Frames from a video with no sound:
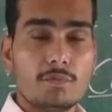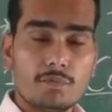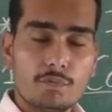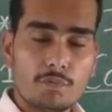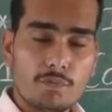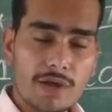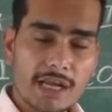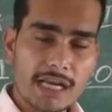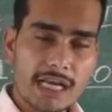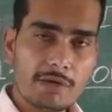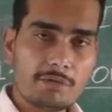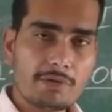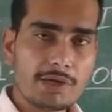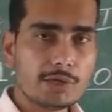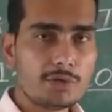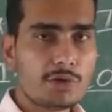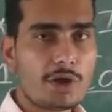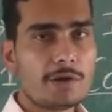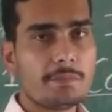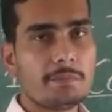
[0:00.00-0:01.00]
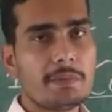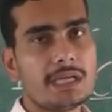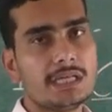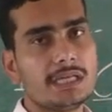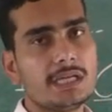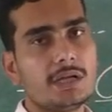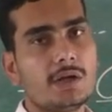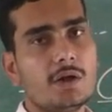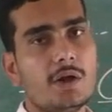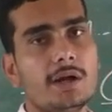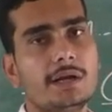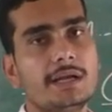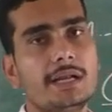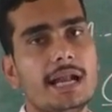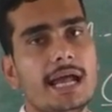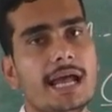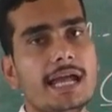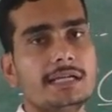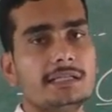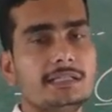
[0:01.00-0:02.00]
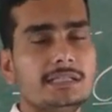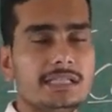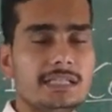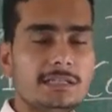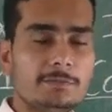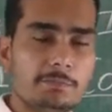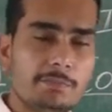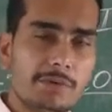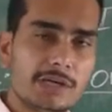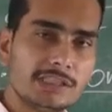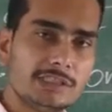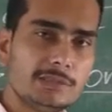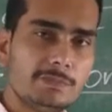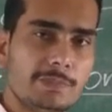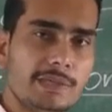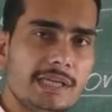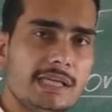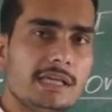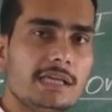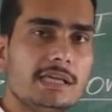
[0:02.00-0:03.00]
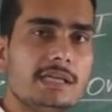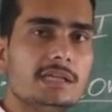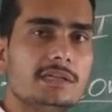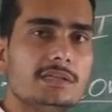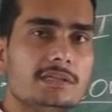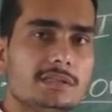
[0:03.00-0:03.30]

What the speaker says: Whenever you are making contract, it must be